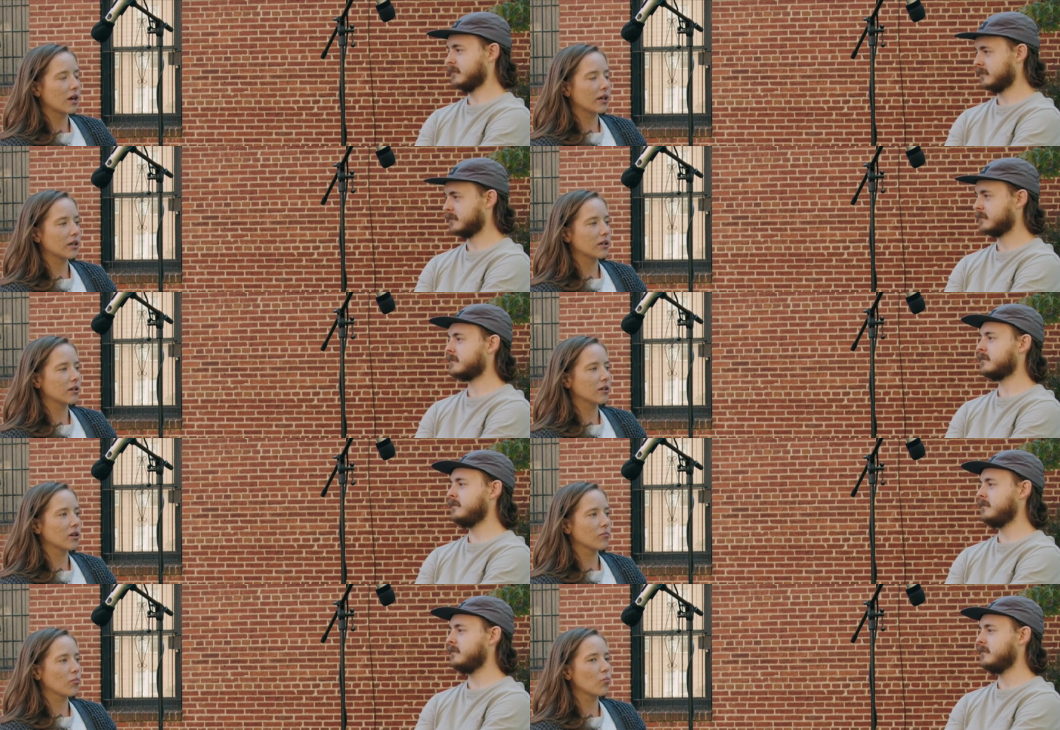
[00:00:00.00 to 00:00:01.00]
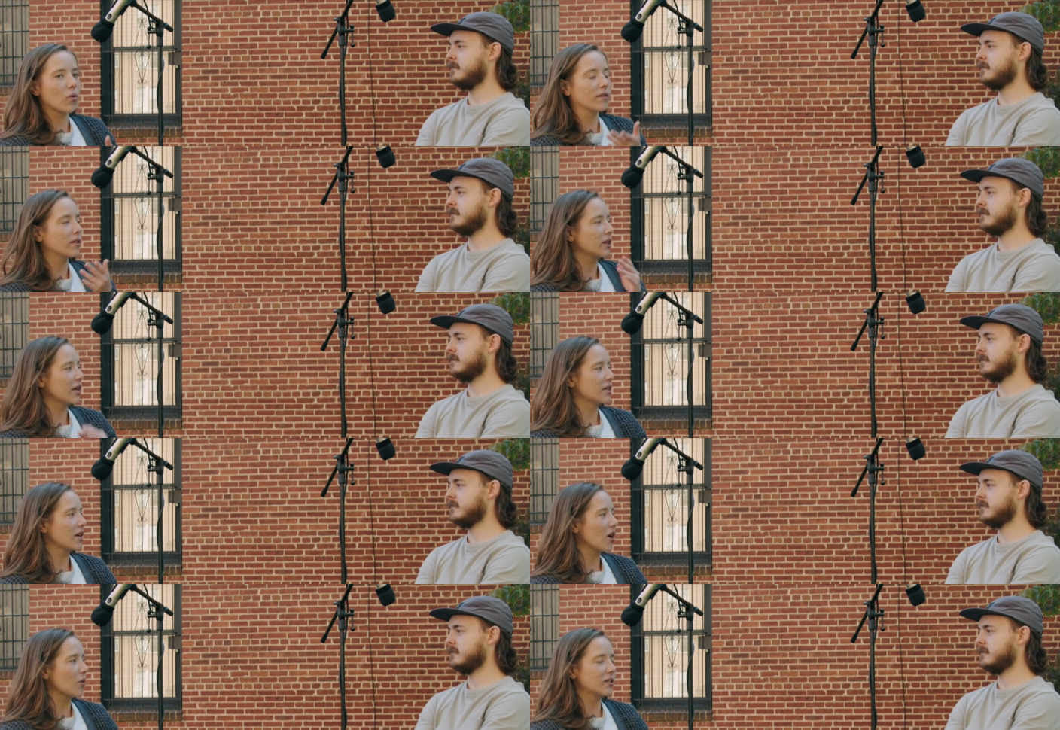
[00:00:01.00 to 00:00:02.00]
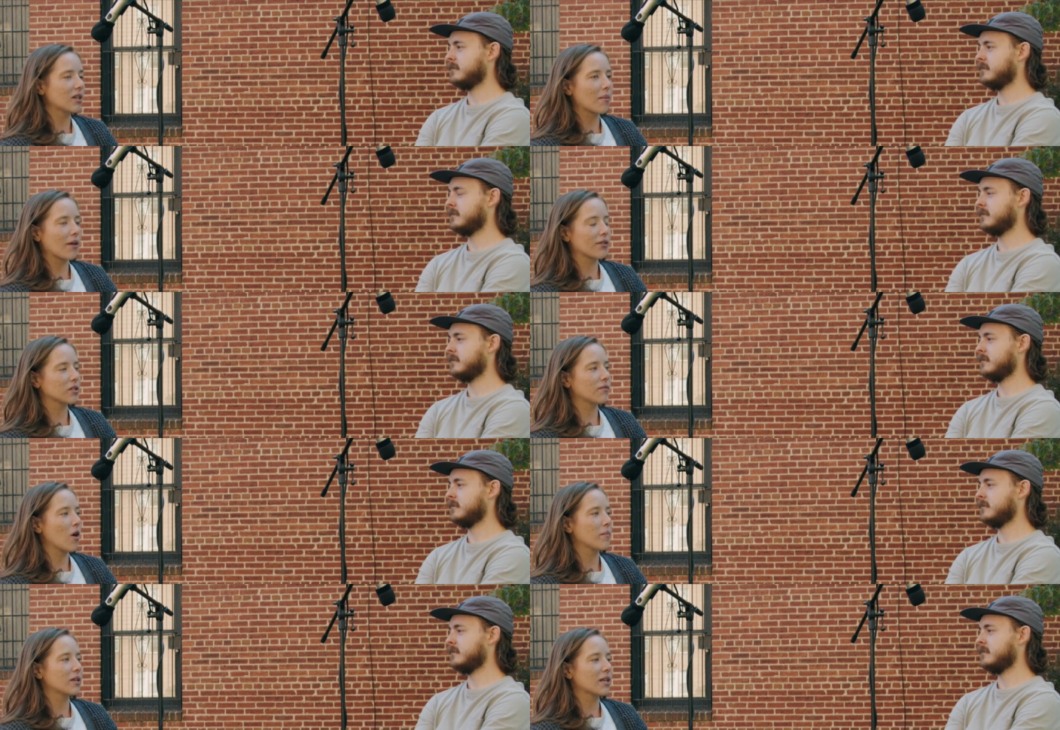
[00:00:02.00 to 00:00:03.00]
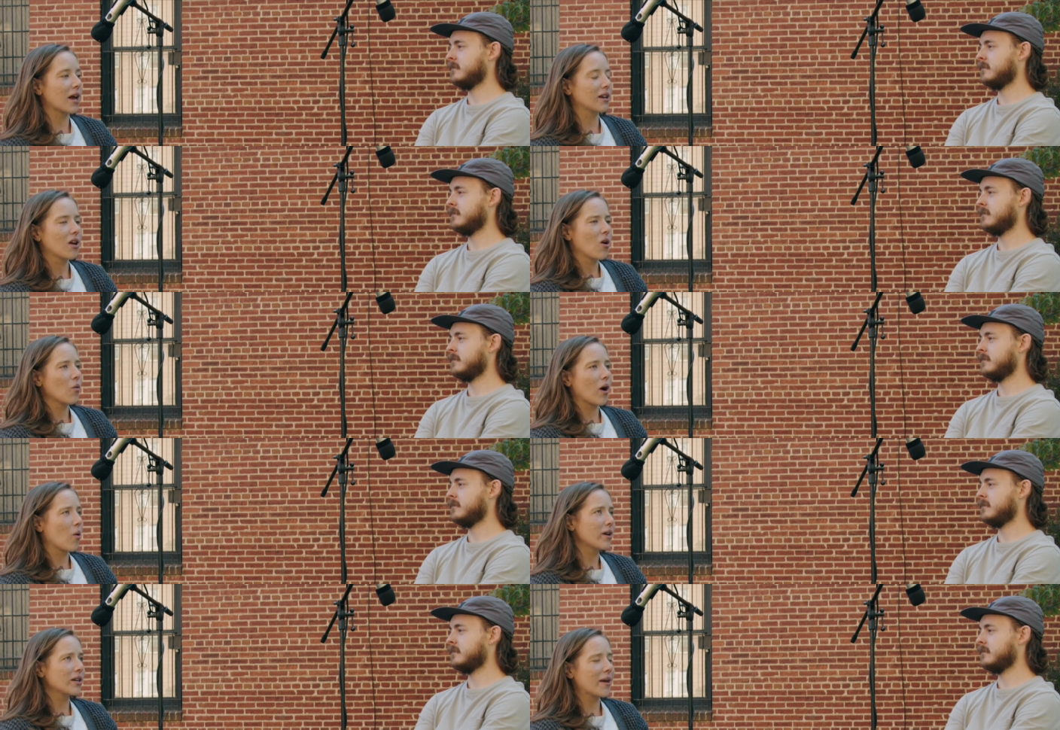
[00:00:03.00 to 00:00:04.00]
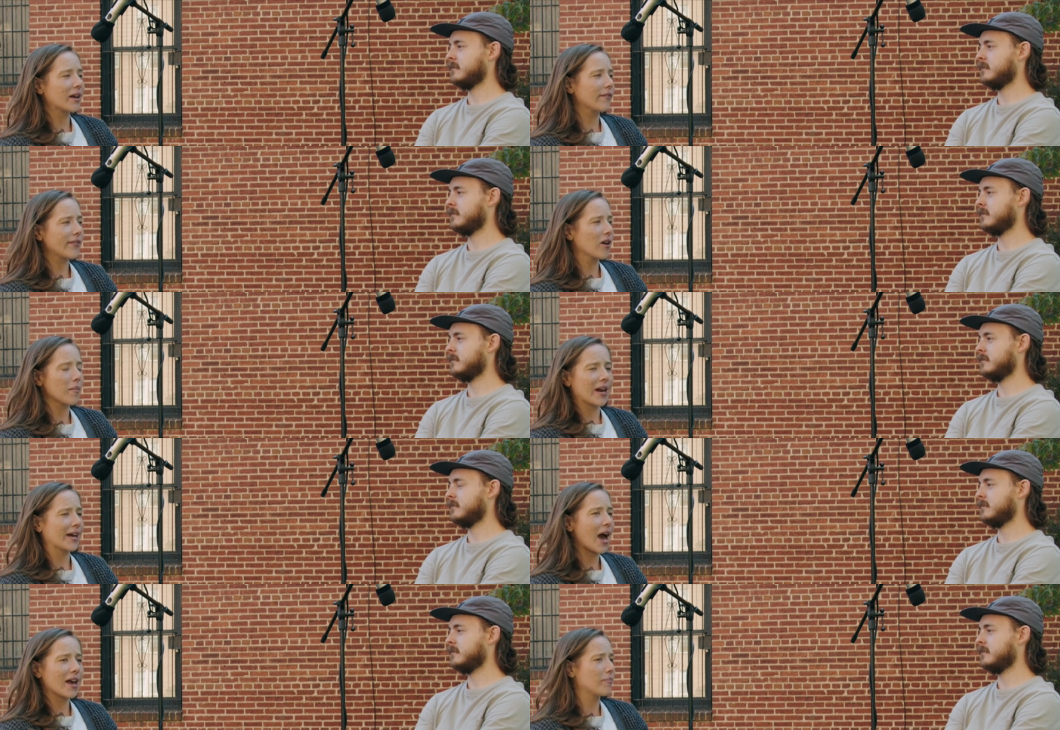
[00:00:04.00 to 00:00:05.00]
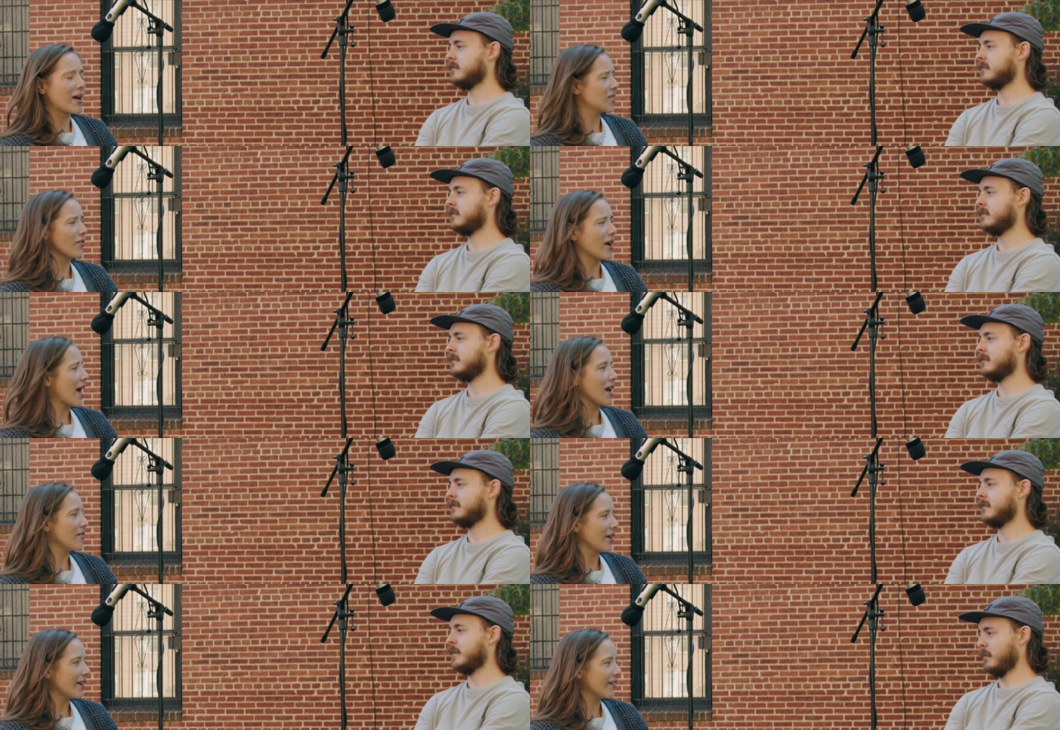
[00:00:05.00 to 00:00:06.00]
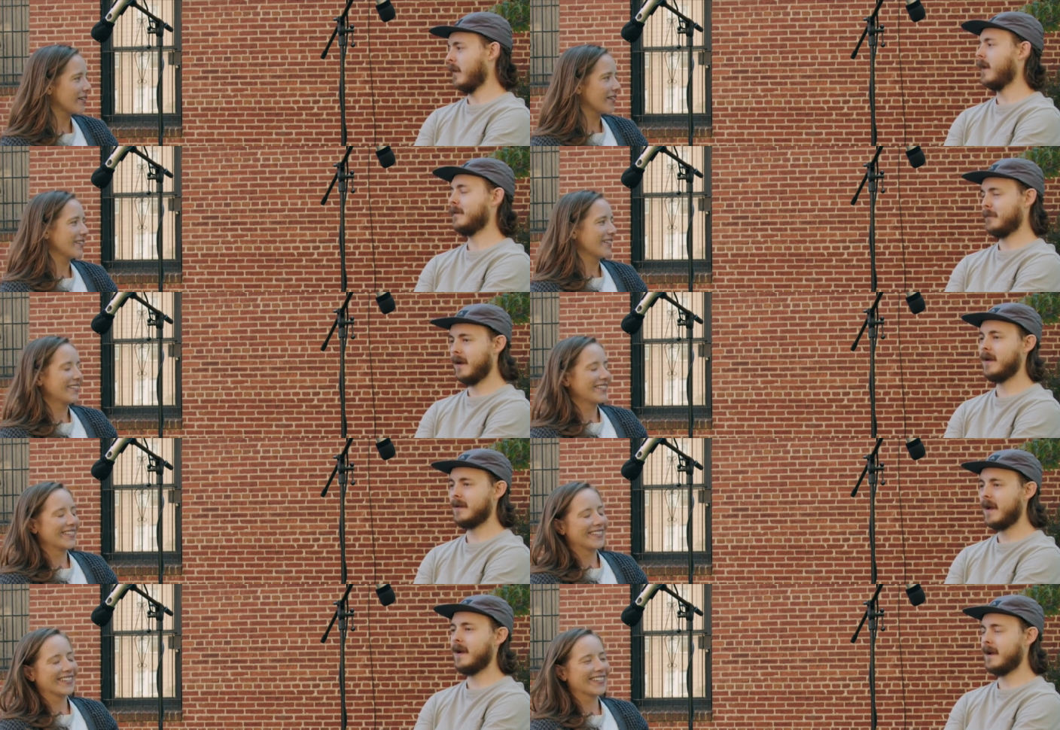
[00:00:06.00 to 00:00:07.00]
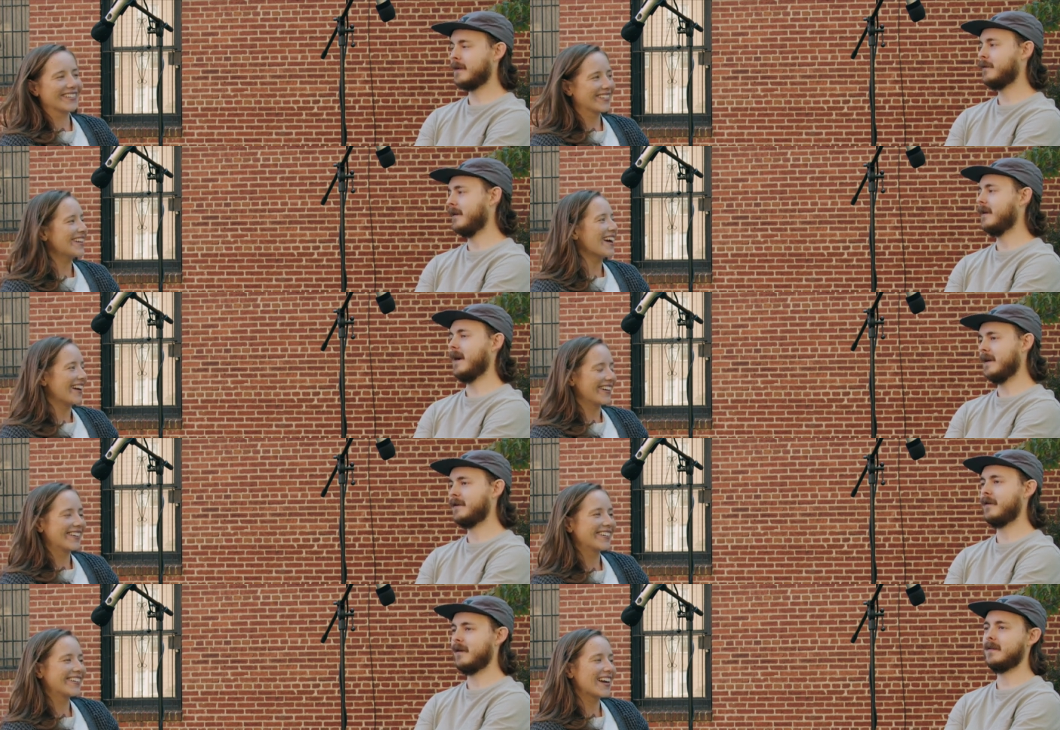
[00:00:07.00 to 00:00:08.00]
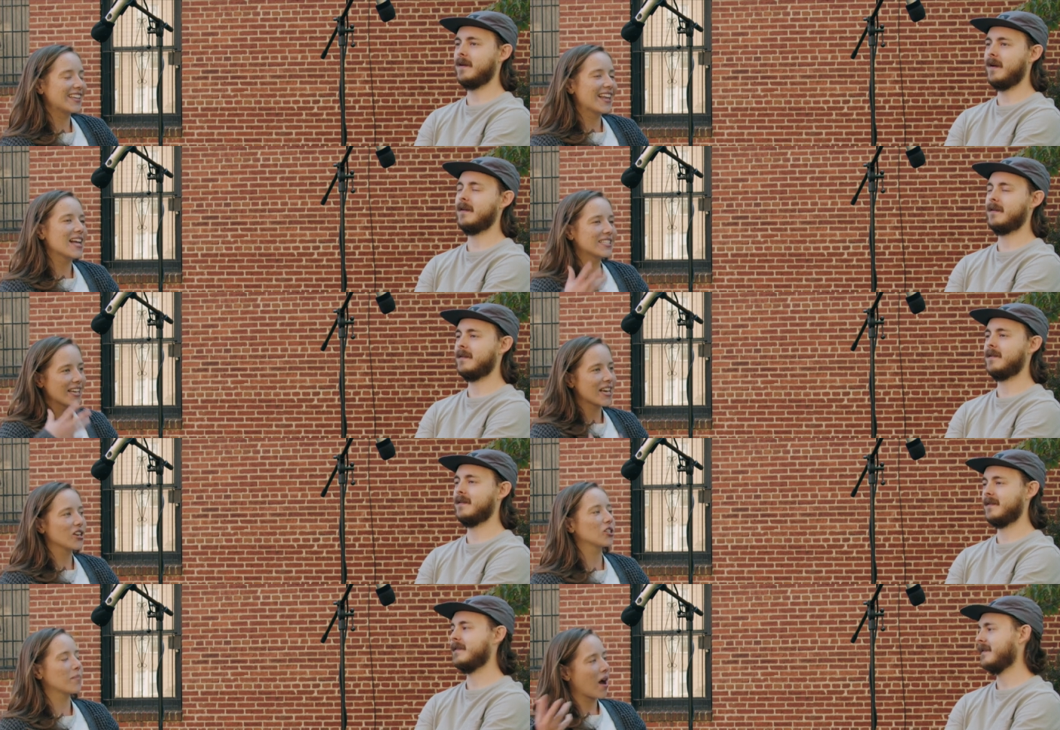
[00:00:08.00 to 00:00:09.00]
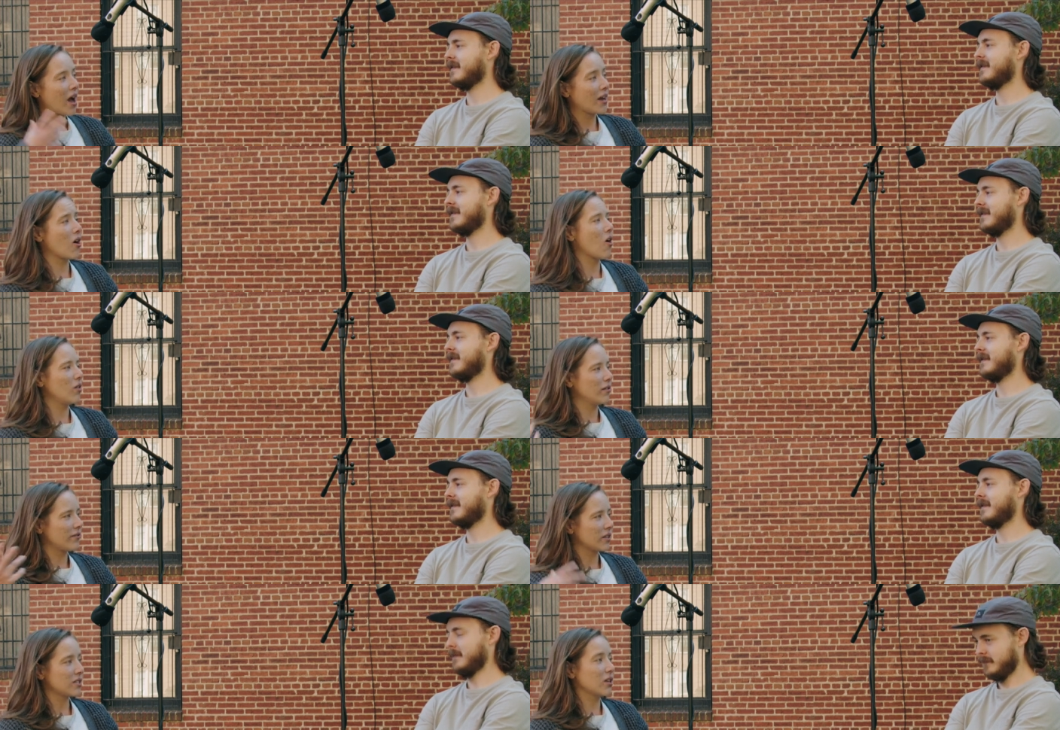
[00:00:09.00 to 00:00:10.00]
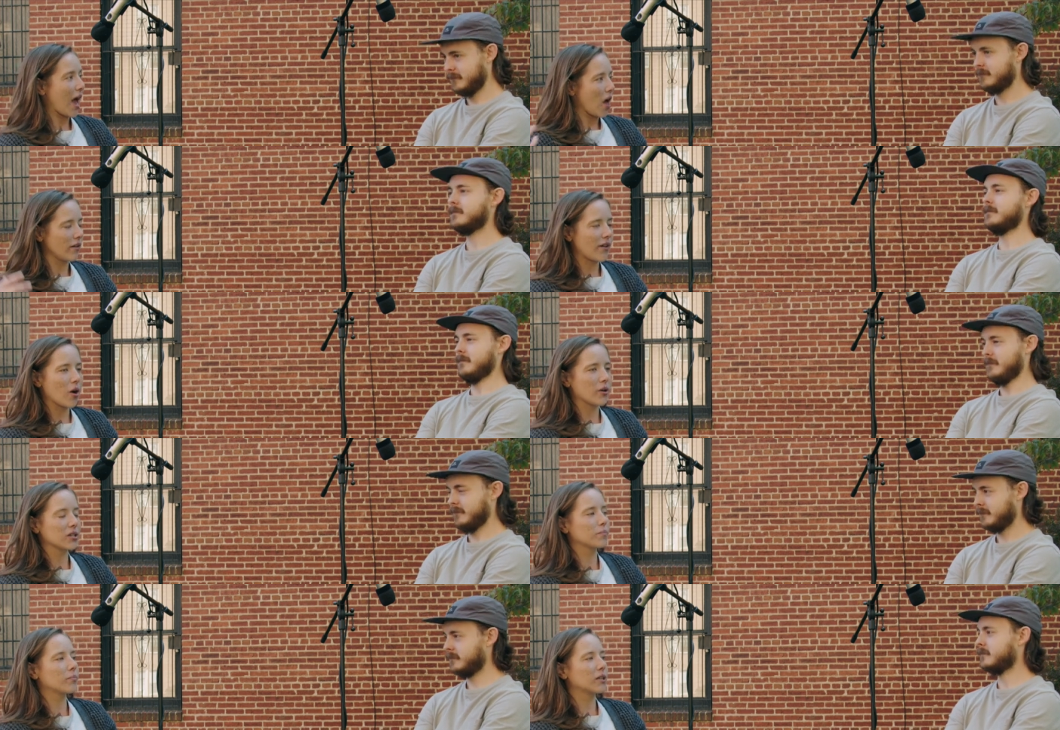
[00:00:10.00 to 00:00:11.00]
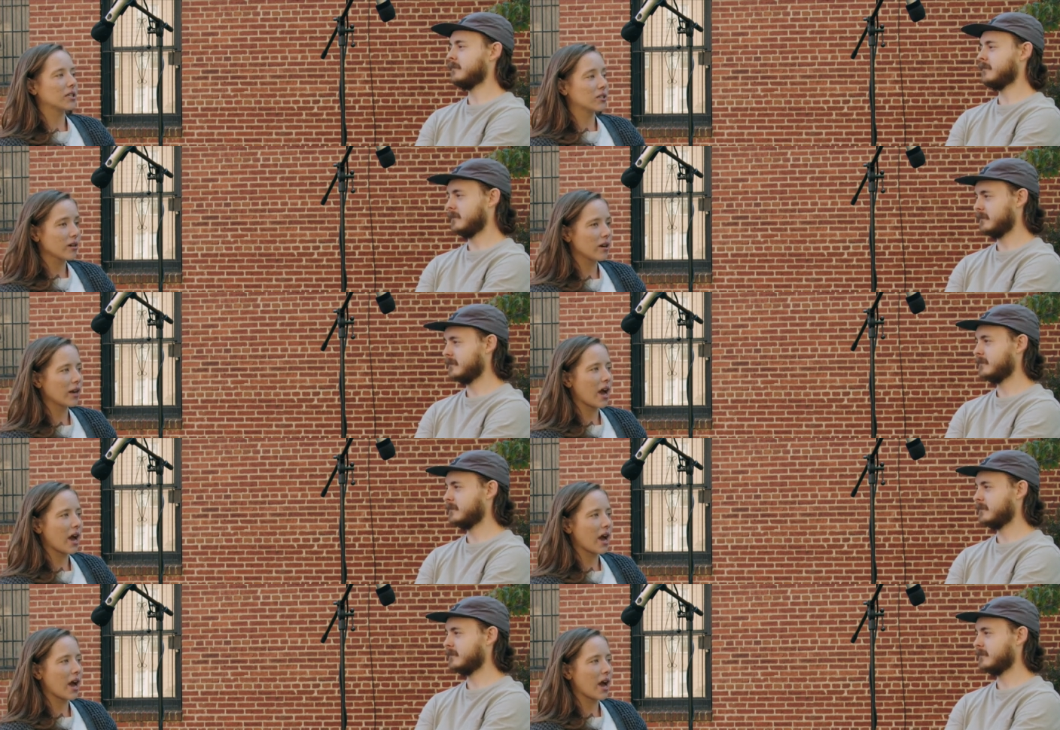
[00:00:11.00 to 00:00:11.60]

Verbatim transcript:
Speaker 1: I one of the things that I always say about this film is that well, I wanted to make a film and I got a best friend out of it.
Speaker 2: Right, right, yeah, I agree. Yeah, I agree. Yeah.
Speaker 1: And that's the energy behind all of this All of Hours. But Enduring